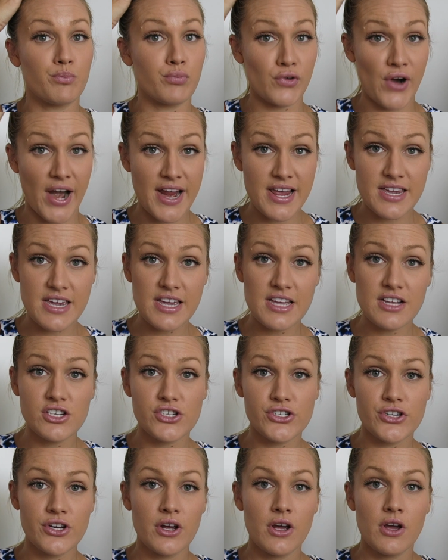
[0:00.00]

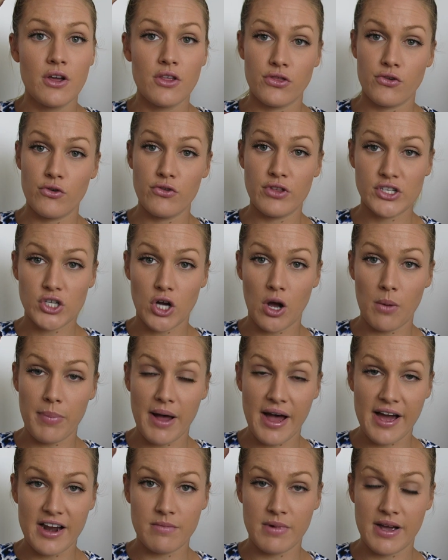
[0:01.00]
breakage through the top
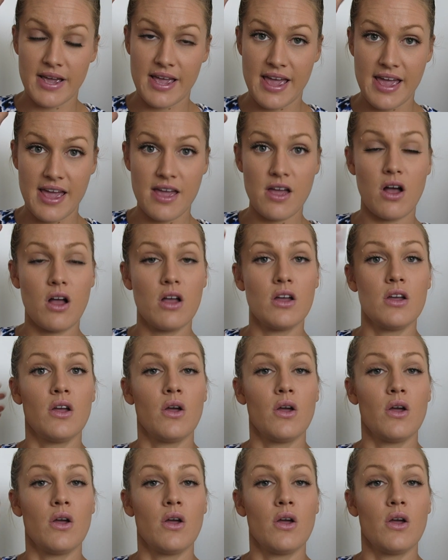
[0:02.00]
part of my hair.